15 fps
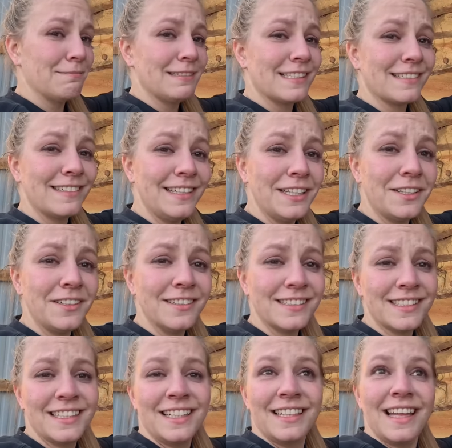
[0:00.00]
are
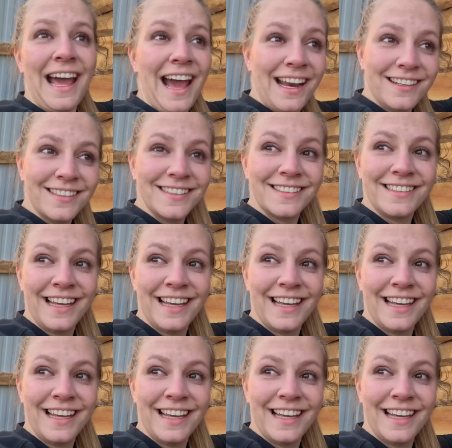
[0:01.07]
mosquitoes and the ladder is